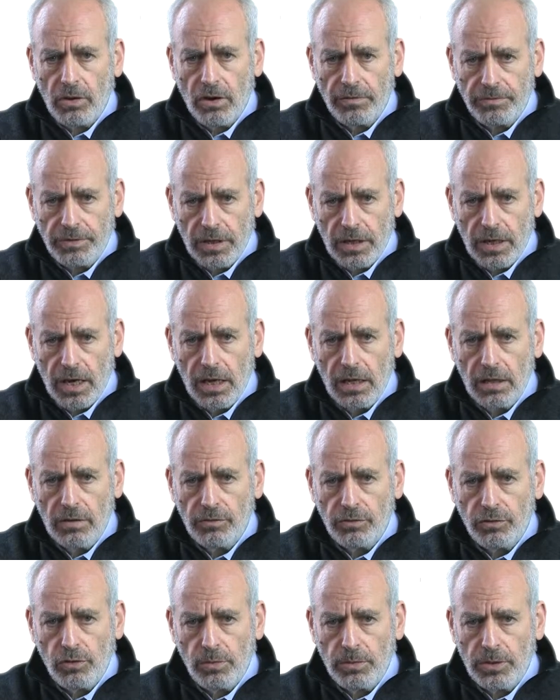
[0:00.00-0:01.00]
Kofi Annan,
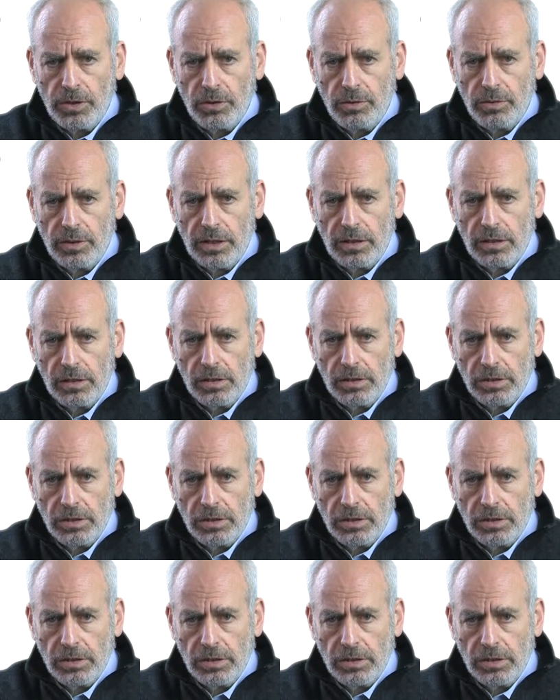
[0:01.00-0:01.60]
former UN